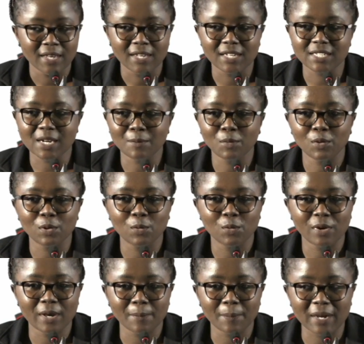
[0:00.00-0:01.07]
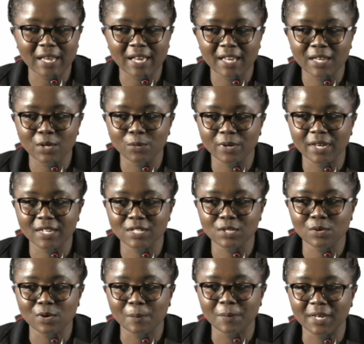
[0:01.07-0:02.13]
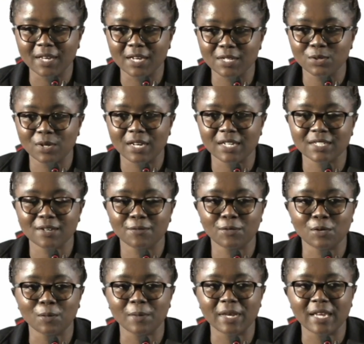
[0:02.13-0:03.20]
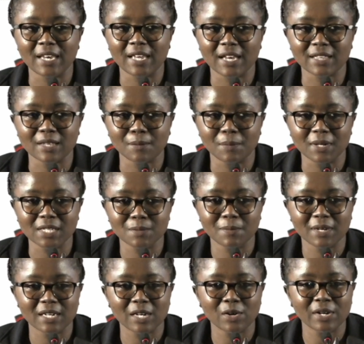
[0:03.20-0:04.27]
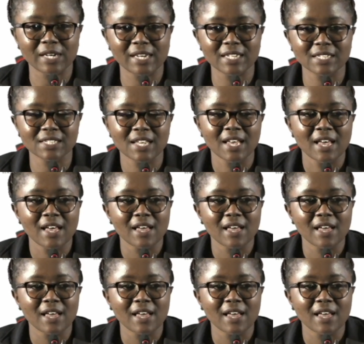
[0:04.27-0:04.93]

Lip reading: Kitambo ulikuwa apply, you get your application letter from any other place, but nowadays